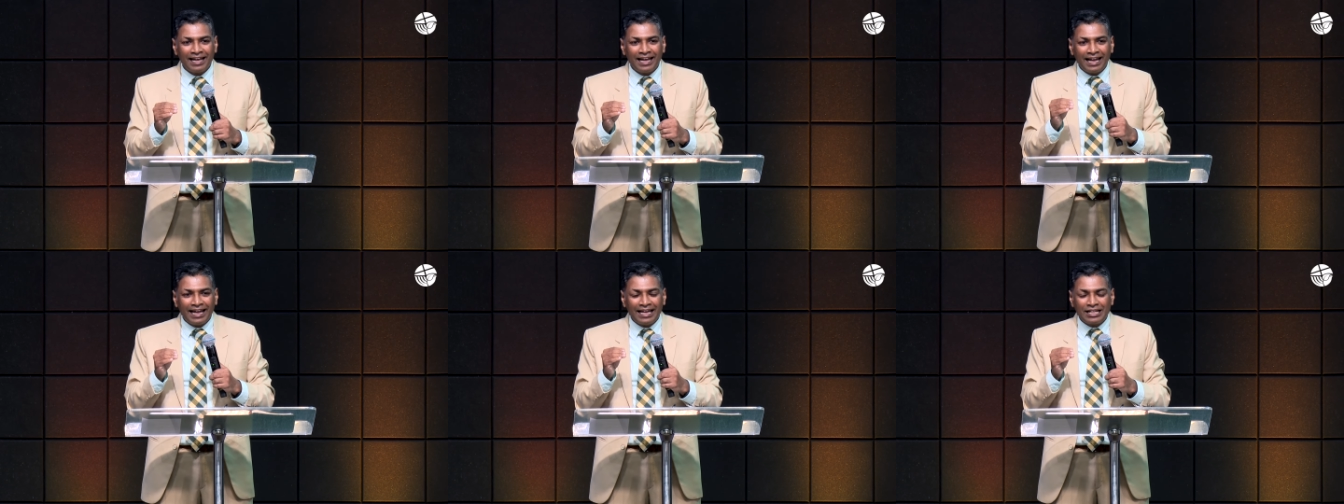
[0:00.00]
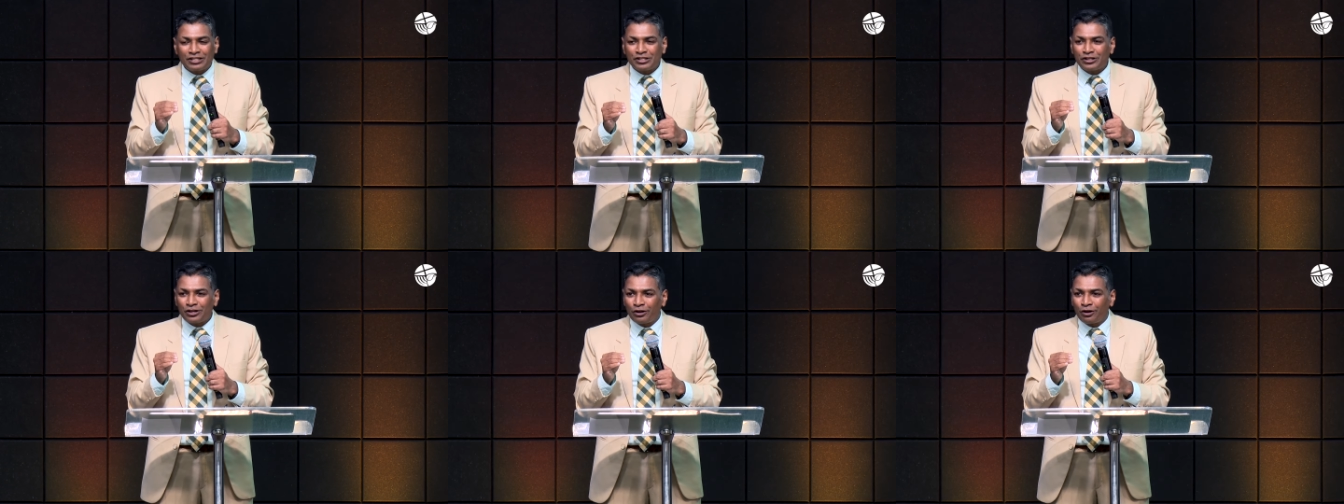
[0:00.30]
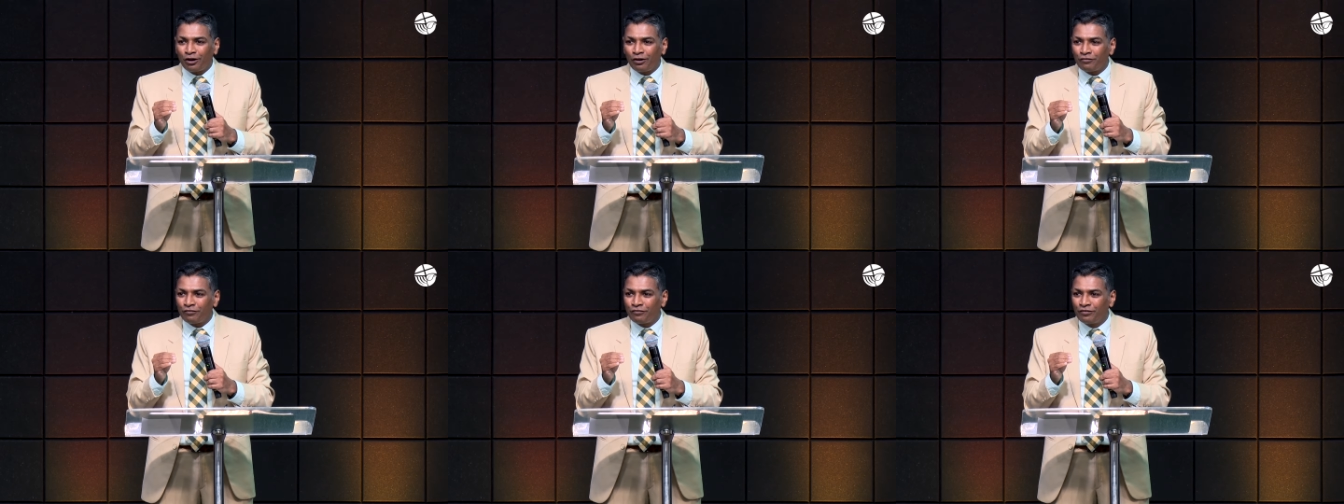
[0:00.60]
instead
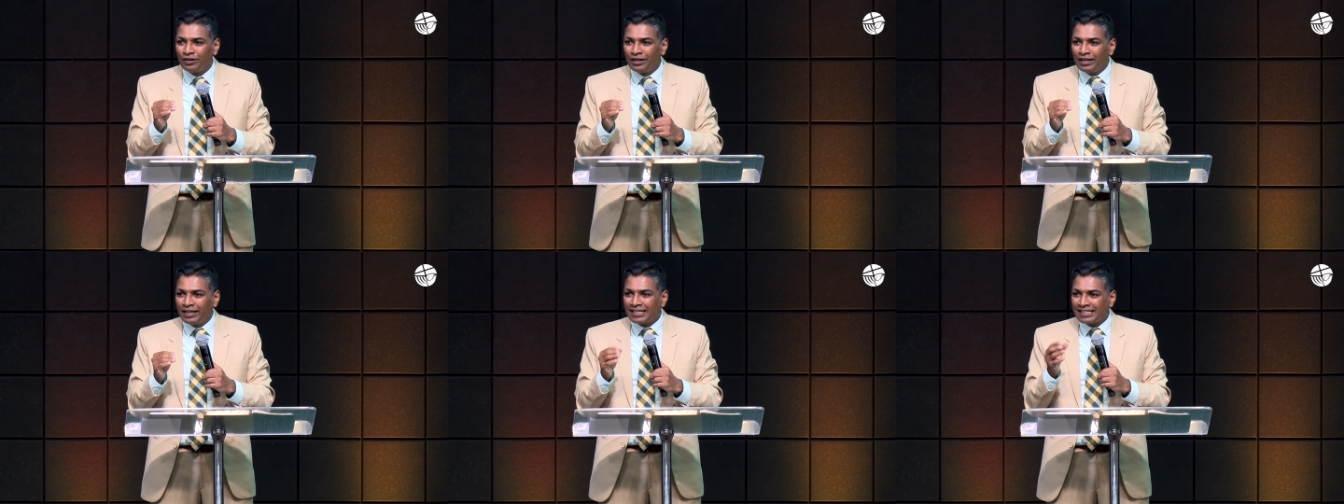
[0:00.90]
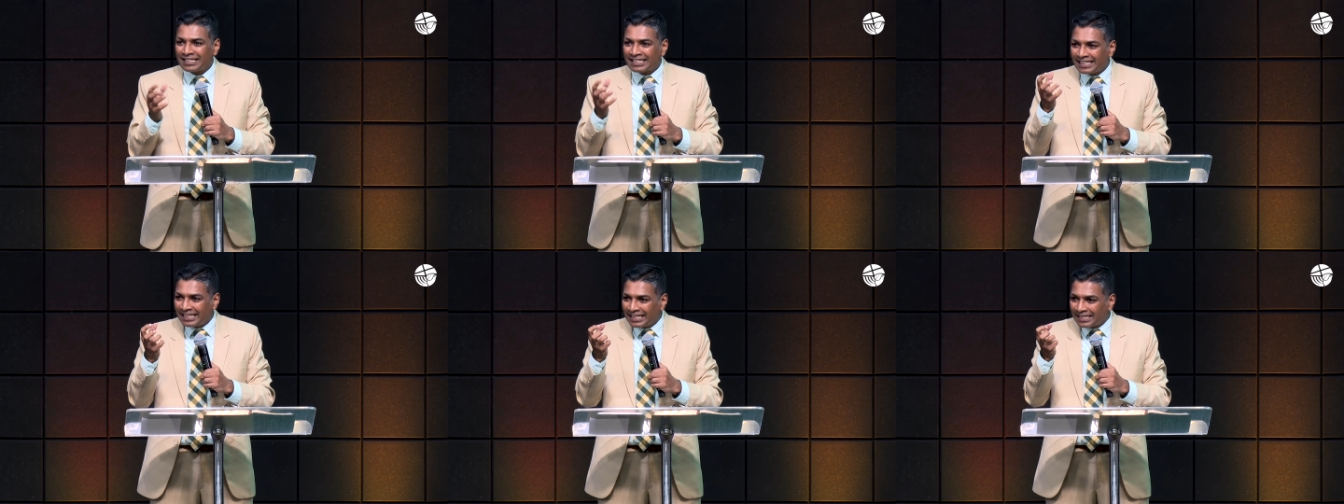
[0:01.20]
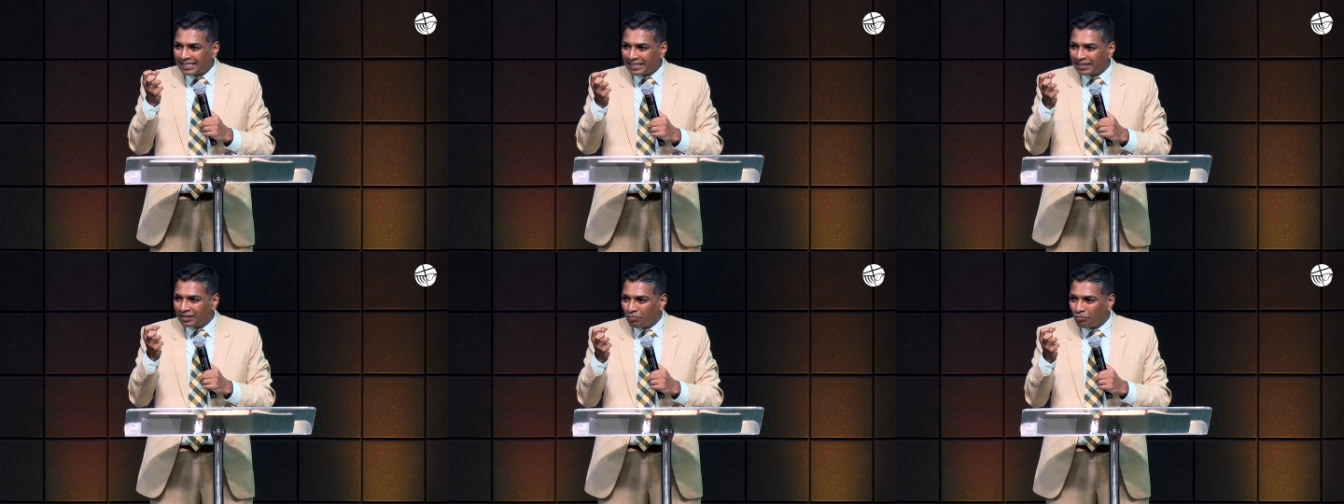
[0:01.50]
of
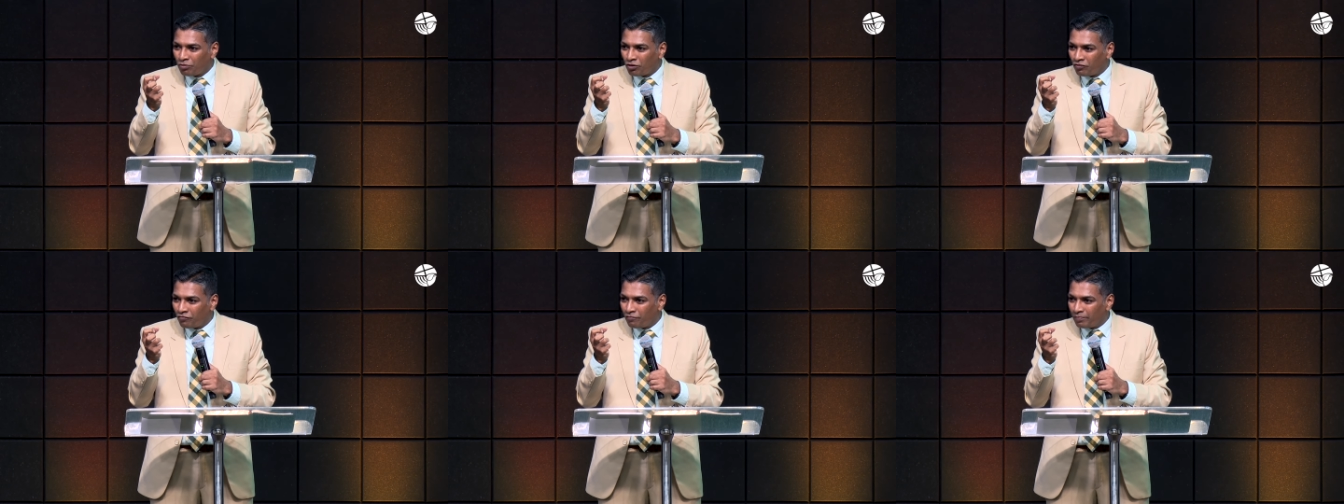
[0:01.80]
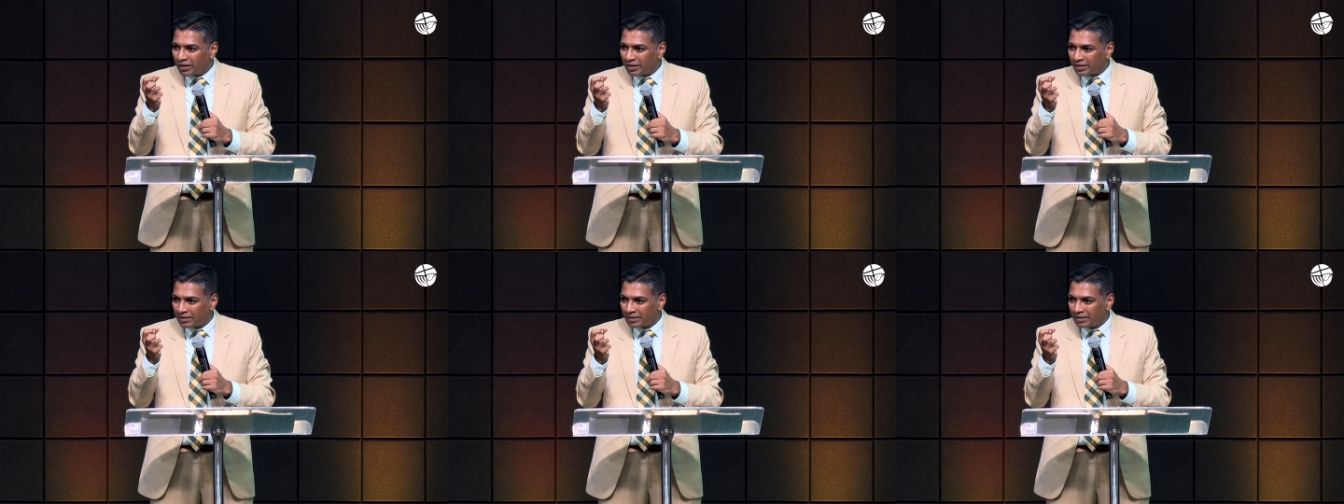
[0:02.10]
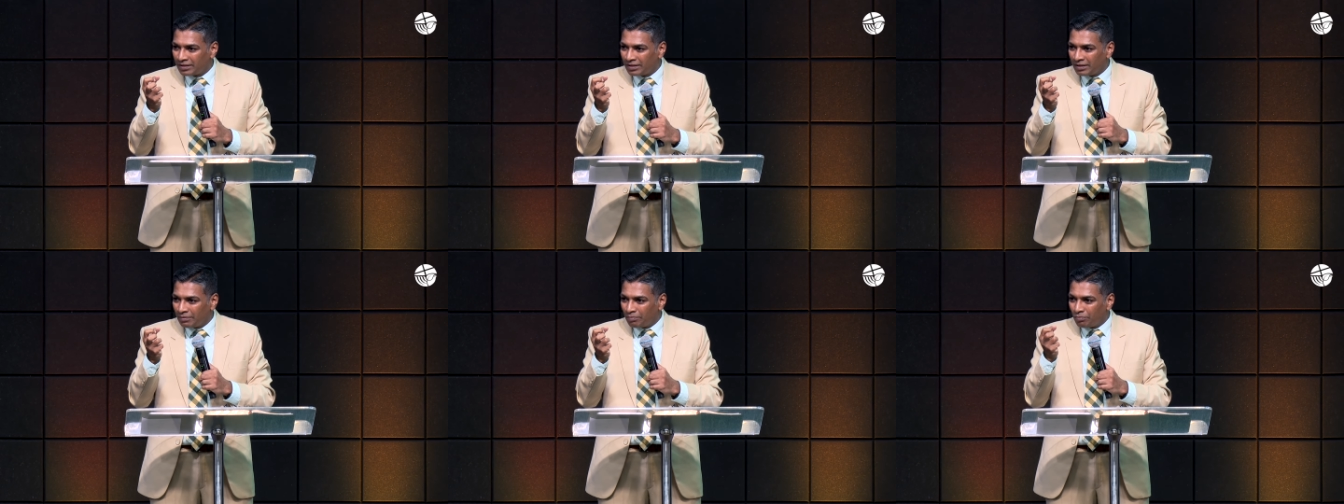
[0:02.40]
seizing the moment.
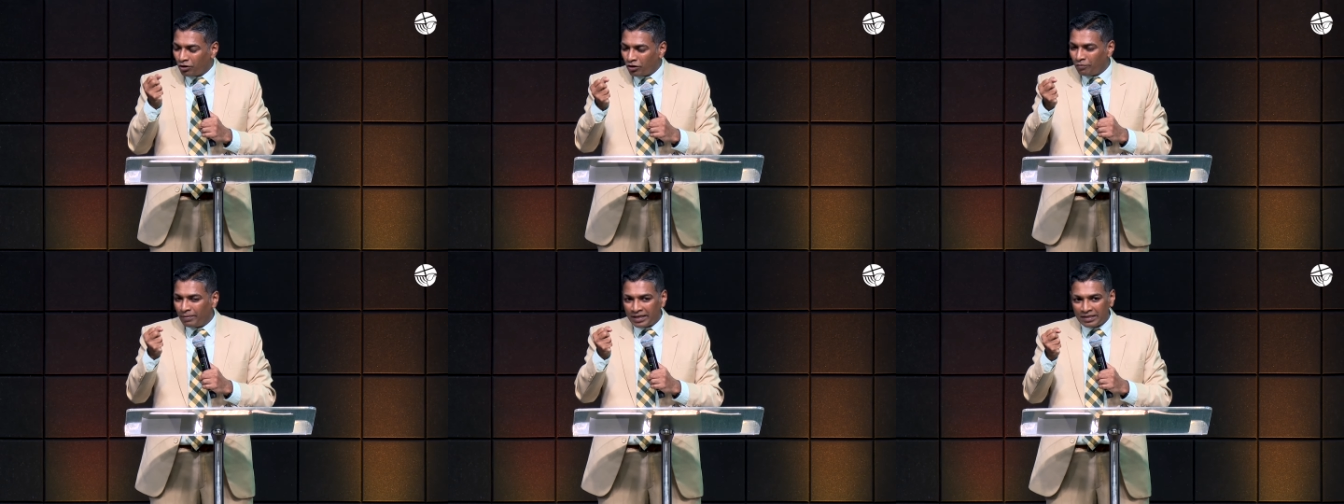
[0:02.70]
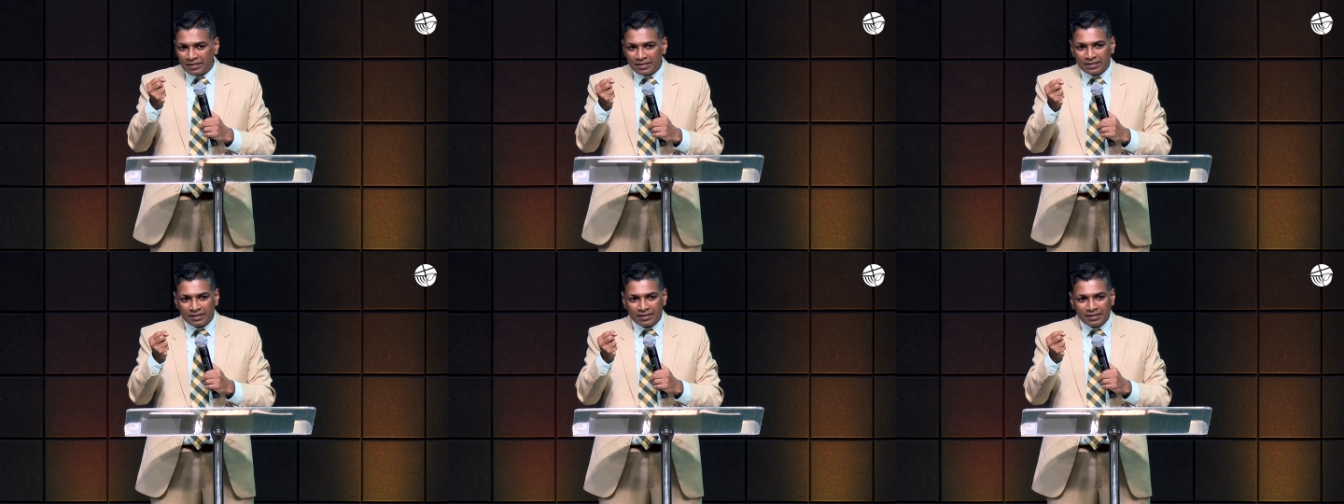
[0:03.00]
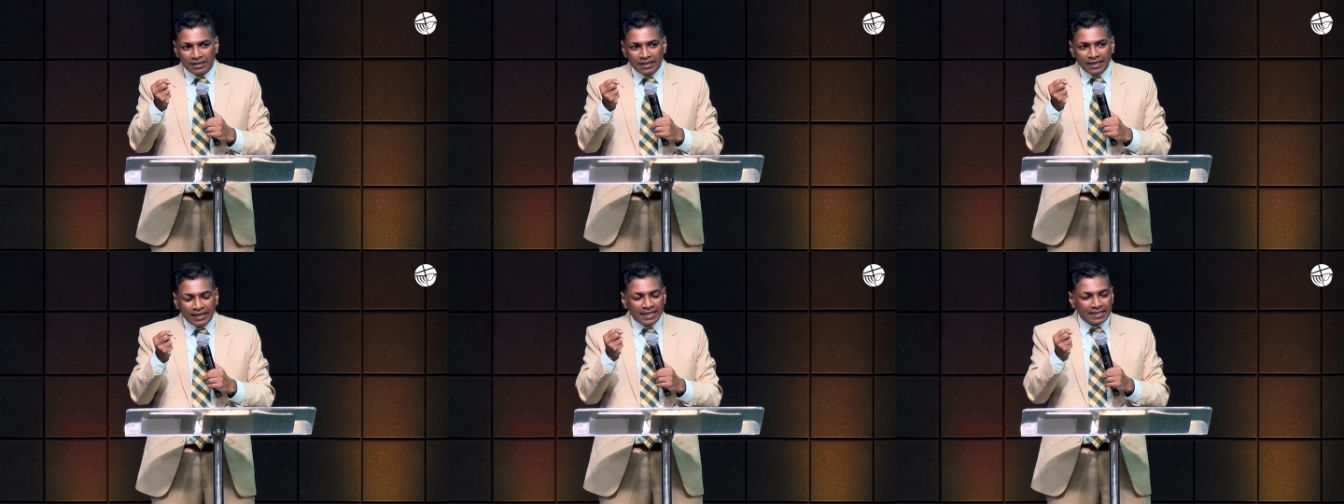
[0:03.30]

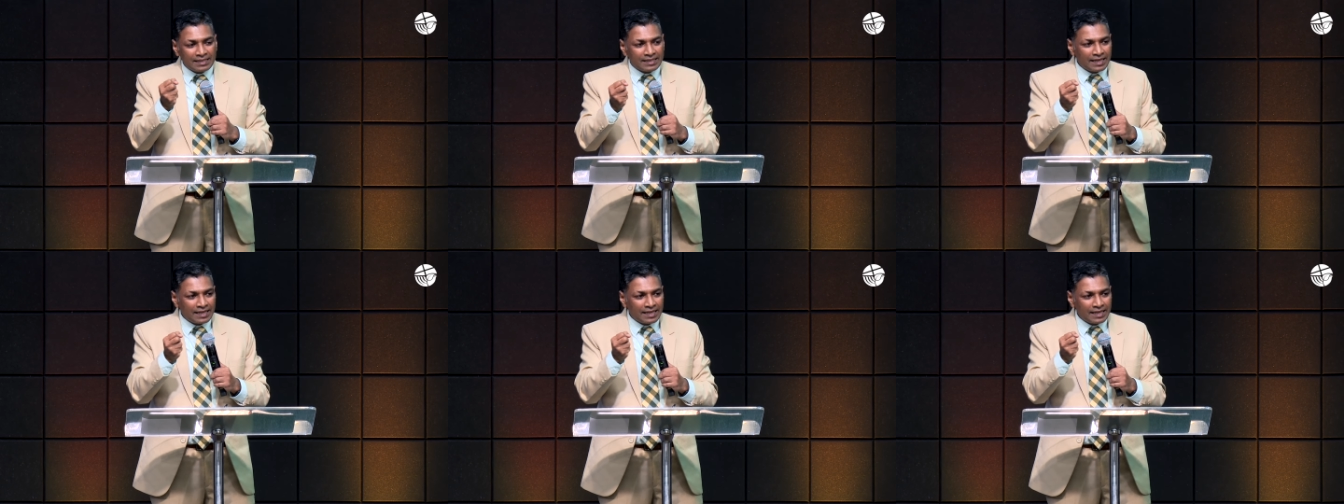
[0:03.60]
He's